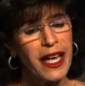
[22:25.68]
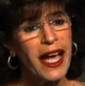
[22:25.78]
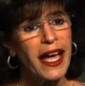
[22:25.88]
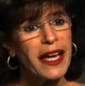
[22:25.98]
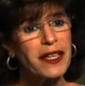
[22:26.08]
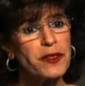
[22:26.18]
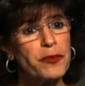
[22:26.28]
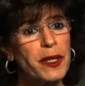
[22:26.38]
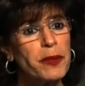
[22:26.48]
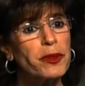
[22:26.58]
and
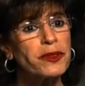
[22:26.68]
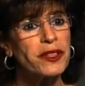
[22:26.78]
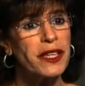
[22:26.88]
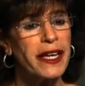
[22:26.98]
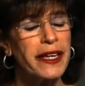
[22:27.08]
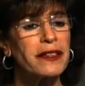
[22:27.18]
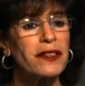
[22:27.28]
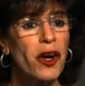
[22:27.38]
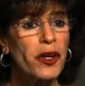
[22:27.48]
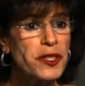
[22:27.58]
people today,
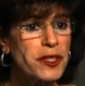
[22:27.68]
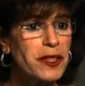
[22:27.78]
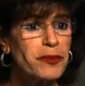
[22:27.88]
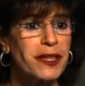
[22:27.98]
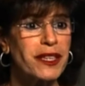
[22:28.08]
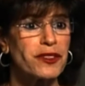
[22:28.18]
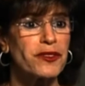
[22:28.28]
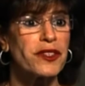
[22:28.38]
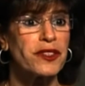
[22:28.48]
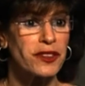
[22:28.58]
largely because
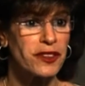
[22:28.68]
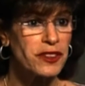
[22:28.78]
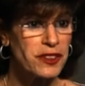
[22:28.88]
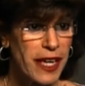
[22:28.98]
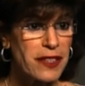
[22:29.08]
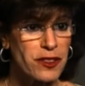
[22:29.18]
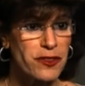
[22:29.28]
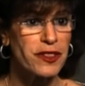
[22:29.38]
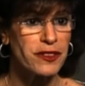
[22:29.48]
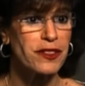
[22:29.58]
of the success
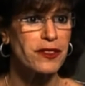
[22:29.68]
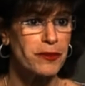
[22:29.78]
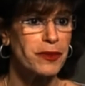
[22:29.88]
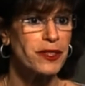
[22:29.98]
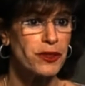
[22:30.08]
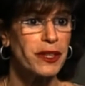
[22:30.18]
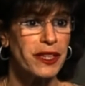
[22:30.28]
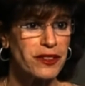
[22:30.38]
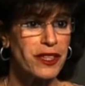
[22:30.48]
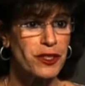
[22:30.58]
of this system in the
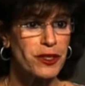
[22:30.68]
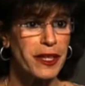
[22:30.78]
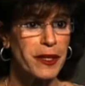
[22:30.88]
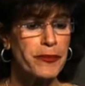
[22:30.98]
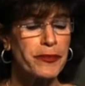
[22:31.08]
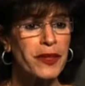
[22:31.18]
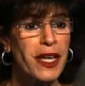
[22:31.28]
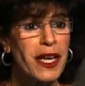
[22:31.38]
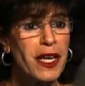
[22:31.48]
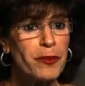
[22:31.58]
20th century,
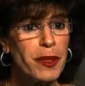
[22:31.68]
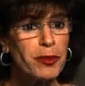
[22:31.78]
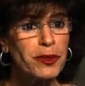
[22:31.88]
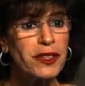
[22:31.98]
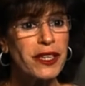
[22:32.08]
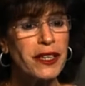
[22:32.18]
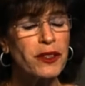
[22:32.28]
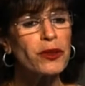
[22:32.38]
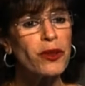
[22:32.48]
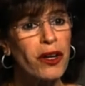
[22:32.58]
people today
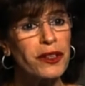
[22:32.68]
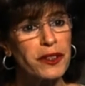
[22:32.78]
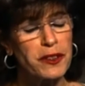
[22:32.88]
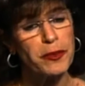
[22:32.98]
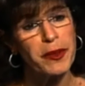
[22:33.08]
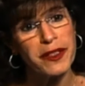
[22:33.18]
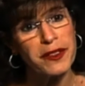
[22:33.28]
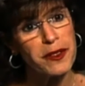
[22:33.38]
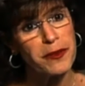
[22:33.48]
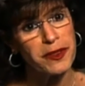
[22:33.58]
no longer
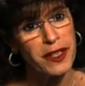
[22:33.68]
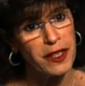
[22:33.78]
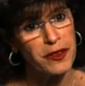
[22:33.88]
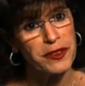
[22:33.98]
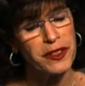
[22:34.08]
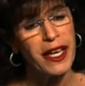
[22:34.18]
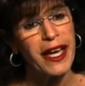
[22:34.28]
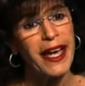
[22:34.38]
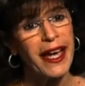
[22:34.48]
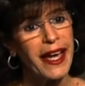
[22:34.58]
experience themselves
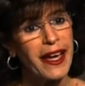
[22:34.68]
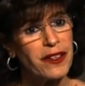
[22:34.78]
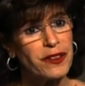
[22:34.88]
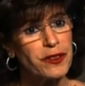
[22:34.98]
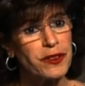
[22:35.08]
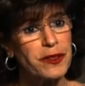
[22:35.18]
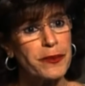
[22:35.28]
as